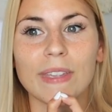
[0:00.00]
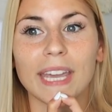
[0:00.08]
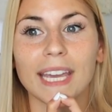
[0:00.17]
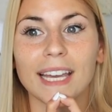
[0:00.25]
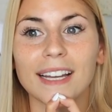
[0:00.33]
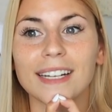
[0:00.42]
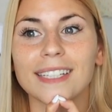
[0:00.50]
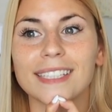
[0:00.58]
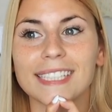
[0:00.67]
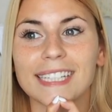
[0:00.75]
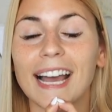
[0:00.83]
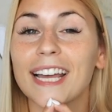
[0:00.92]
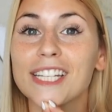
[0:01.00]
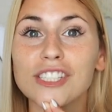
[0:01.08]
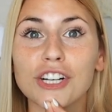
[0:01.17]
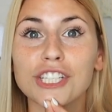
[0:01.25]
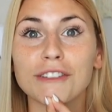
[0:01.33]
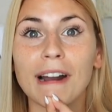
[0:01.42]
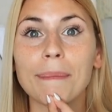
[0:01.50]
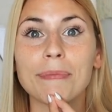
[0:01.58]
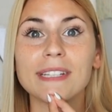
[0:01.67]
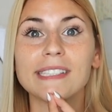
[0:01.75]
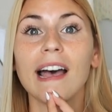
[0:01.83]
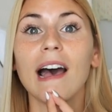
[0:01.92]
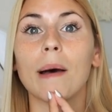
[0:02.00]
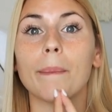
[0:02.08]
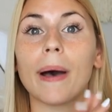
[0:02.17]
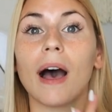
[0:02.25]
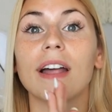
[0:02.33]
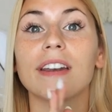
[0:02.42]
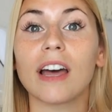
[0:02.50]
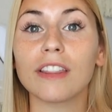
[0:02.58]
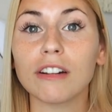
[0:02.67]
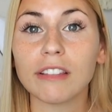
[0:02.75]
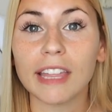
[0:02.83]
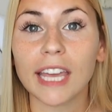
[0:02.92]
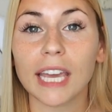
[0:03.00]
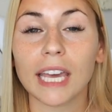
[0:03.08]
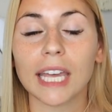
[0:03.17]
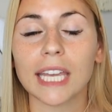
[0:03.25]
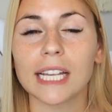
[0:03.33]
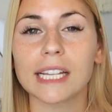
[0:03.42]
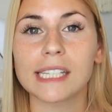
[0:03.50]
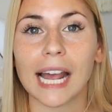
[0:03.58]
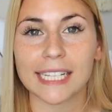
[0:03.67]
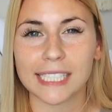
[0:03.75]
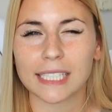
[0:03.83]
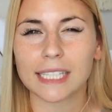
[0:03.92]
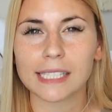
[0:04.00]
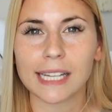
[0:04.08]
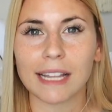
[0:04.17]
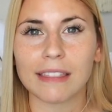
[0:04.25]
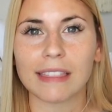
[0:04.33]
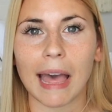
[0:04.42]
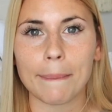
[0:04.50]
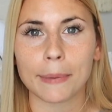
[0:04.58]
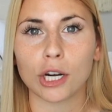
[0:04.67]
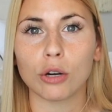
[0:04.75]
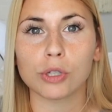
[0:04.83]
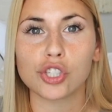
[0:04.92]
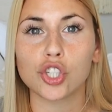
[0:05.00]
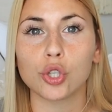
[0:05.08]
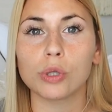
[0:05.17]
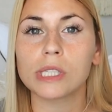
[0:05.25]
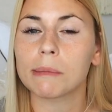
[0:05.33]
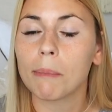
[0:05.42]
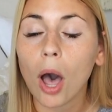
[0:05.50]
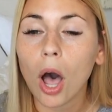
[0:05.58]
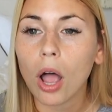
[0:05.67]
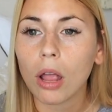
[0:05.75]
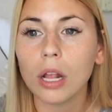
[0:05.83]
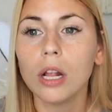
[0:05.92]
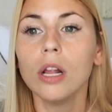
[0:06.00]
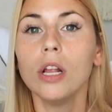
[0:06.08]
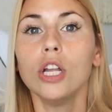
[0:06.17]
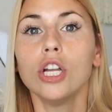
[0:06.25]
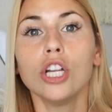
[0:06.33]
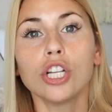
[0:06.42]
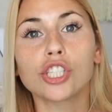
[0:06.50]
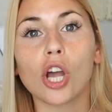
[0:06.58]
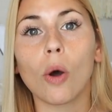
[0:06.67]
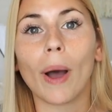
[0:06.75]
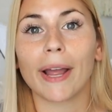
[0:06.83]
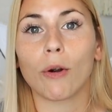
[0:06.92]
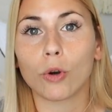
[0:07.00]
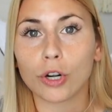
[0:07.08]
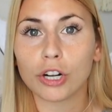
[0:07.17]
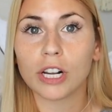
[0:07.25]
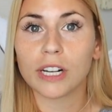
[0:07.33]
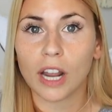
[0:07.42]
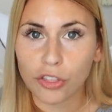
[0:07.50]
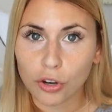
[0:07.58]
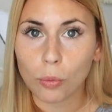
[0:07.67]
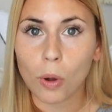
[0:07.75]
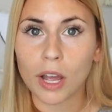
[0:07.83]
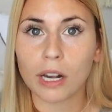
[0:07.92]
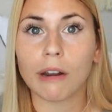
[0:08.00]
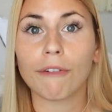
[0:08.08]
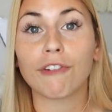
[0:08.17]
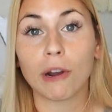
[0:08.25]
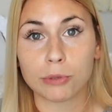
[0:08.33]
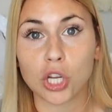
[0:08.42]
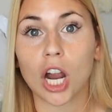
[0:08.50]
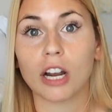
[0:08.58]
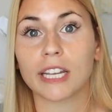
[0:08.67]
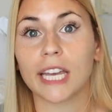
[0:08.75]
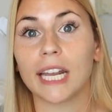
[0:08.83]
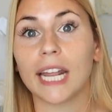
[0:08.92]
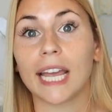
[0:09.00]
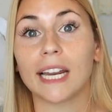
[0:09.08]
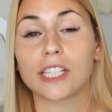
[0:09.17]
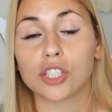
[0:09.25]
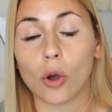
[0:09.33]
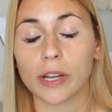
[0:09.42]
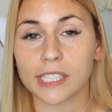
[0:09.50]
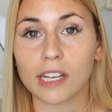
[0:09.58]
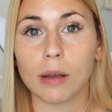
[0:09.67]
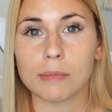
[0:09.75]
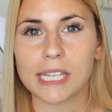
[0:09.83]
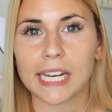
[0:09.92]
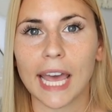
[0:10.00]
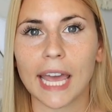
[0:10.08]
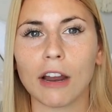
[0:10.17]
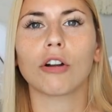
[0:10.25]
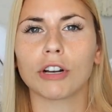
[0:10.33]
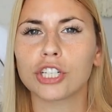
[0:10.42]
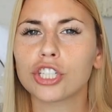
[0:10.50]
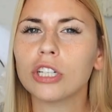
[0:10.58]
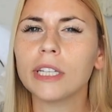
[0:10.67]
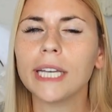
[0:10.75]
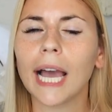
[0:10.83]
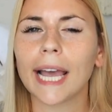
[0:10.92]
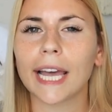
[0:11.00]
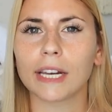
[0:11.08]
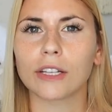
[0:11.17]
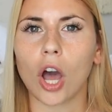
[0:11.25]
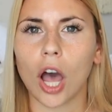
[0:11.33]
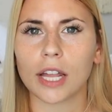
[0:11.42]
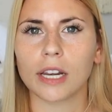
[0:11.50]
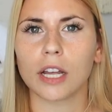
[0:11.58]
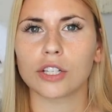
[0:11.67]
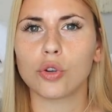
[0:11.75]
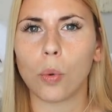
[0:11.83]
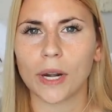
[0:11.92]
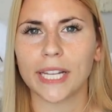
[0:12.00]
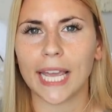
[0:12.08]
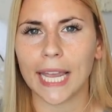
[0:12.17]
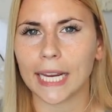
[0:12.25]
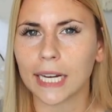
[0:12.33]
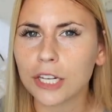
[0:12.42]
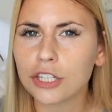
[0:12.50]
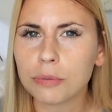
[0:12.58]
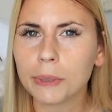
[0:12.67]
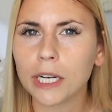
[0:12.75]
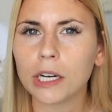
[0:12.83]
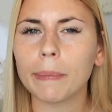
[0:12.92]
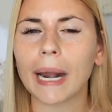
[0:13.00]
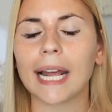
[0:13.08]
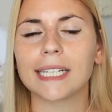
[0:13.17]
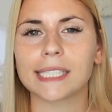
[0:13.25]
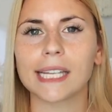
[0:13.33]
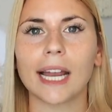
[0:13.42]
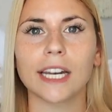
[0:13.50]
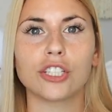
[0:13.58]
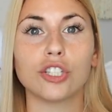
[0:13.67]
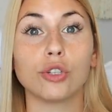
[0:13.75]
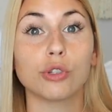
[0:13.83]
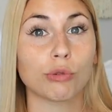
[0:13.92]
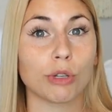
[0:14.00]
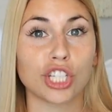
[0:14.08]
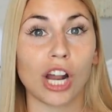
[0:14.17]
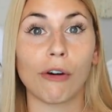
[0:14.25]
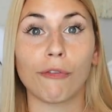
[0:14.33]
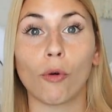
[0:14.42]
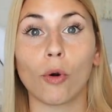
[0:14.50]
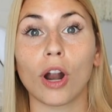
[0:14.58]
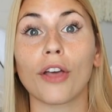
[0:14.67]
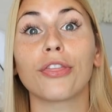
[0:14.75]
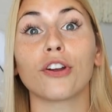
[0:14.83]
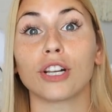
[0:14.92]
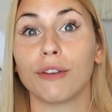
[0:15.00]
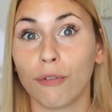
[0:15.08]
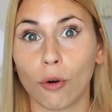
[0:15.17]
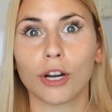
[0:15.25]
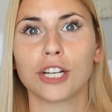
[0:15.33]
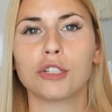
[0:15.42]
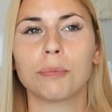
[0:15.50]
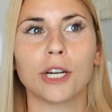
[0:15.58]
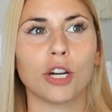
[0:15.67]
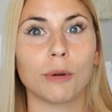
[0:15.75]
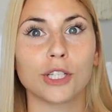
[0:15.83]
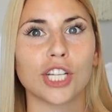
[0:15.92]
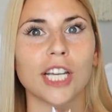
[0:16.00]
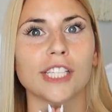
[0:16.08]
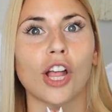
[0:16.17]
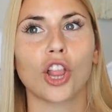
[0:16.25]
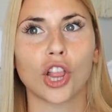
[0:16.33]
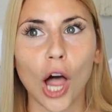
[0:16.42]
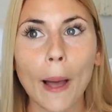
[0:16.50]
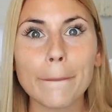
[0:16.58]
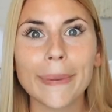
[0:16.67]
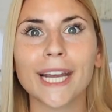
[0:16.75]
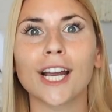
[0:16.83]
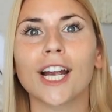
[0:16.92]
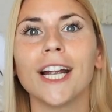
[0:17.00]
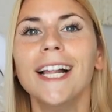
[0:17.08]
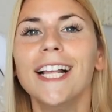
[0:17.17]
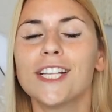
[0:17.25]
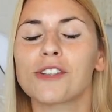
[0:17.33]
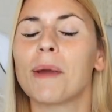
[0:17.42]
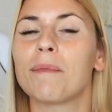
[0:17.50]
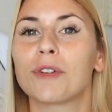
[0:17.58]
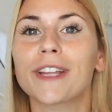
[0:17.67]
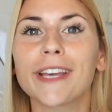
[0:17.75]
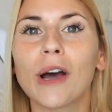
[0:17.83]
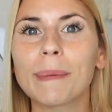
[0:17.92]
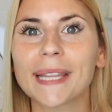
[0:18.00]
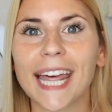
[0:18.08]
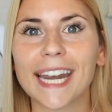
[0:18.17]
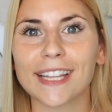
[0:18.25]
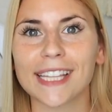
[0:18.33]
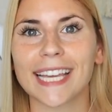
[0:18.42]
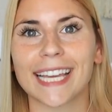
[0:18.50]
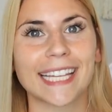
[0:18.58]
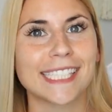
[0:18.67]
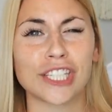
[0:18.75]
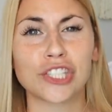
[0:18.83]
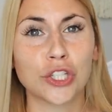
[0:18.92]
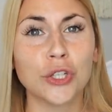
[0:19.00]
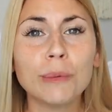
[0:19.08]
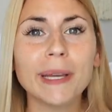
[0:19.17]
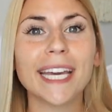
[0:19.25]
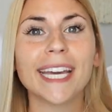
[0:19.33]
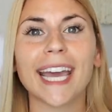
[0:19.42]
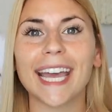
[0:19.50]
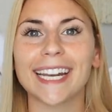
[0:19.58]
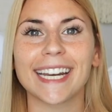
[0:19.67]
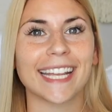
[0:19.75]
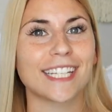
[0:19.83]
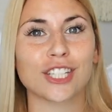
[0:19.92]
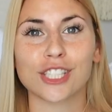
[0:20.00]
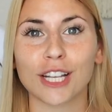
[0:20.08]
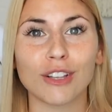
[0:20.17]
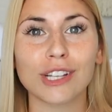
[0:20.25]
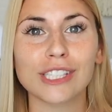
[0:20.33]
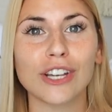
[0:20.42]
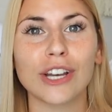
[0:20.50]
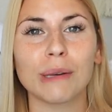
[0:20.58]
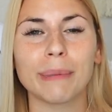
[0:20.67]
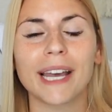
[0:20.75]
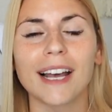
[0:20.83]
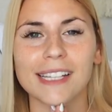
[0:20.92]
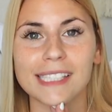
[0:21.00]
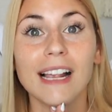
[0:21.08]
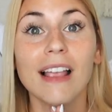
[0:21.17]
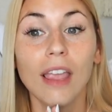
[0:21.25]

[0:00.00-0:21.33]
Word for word: and kind of start to wrap this up. Another thing is I did decide that that mirror was too small. So I ordered another one from Target and it's going to come today. Originally I had gotten a 28-inch mirror, but I decided to switch it out for a 34-inch mirror, which is a lot bigger. So I'm really hoping that it like isn't too big and it just like looks good, because